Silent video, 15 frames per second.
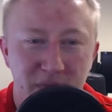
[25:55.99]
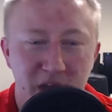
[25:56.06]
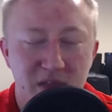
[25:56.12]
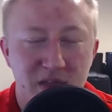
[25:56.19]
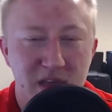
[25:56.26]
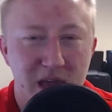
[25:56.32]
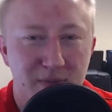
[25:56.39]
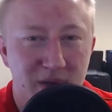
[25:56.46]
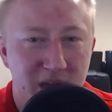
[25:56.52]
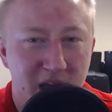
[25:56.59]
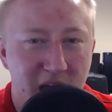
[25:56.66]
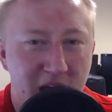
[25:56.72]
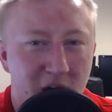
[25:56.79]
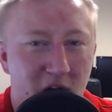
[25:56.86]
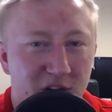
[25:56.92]
in the
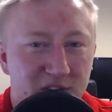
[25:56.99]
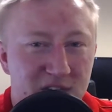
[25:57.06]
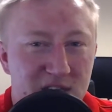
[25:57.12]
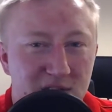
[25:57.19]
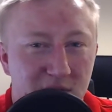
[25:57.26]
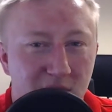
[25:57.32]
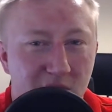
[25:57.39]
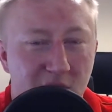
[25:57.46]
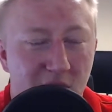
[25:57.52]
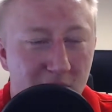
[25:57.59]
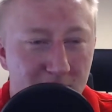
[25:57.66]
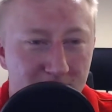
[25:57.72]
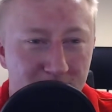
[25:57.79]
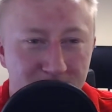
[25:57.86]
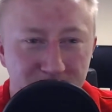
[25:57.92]
NBA all season long.
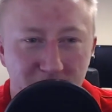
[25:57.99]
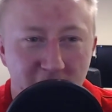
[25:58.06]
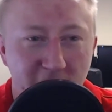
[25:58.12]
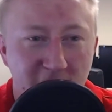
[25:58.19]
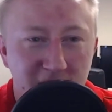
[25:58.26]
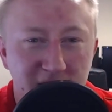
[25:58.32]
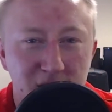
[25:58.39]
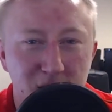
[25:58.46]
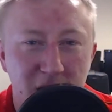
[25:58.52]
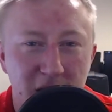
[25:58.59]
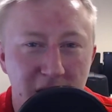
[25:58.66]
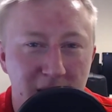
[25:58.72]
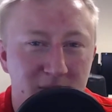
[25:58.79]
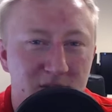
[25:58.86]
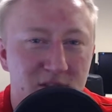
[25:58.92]
82
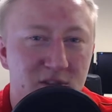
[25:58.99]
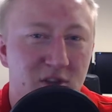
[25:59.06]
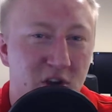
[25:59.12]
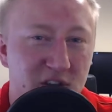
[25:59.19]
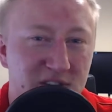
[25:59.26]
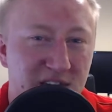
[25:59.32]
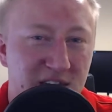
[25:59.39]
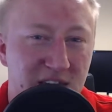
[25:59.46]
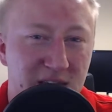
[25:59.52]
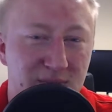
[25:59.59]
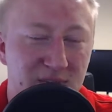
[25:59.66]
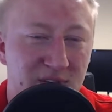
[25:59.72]
games, 32